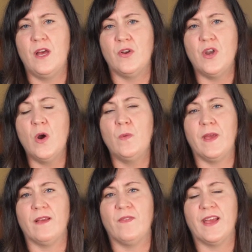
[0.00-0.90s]

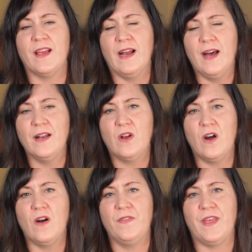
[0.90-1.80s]
knowing that God
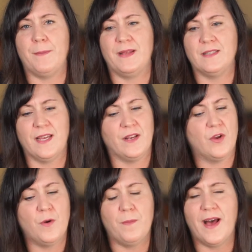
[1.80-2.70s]
called them and said,
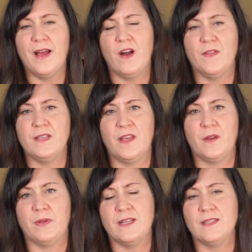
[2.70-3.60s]
go by all these
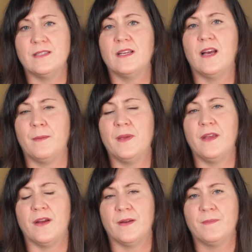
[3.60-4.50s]
other places and come
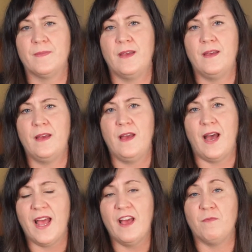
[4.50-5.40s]
here.
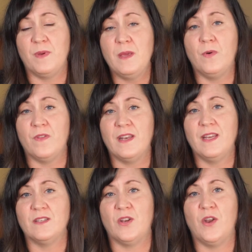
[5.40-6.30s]
I have people that
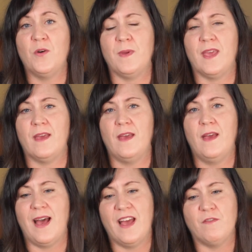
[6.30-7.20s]
need to know me.
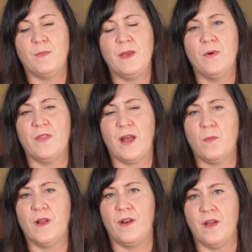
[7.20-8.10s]
I have people that I
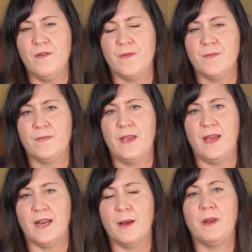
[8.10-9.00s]
want to know,
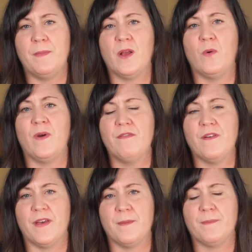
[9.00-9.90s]
and I'm going to make a way
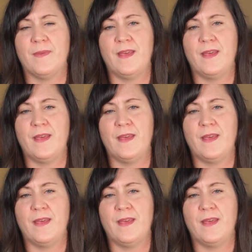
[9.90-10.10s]
for them.